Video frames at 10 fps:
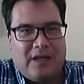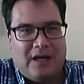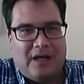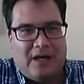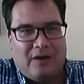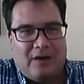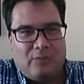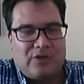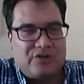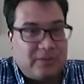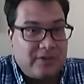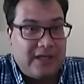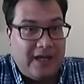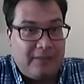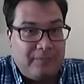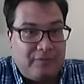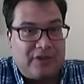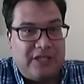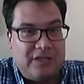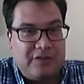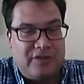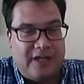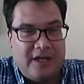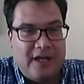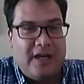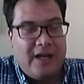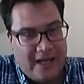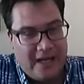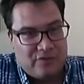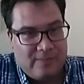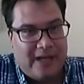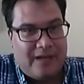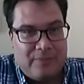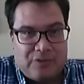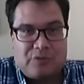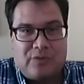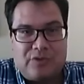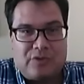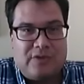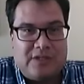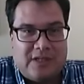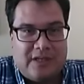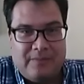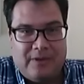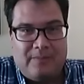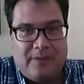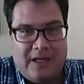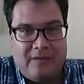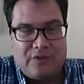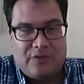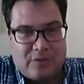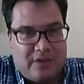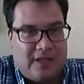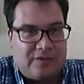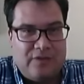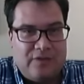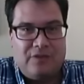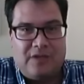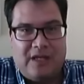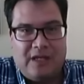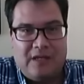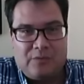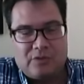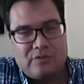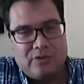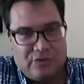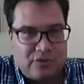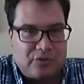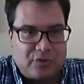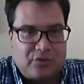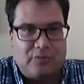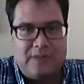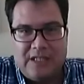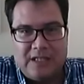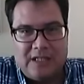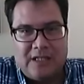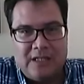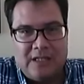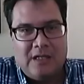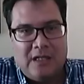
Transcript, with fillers: Uh, we're a summer camp for kids that have some habits with screen time uh, behaviors, whether that's video games, overusing social media,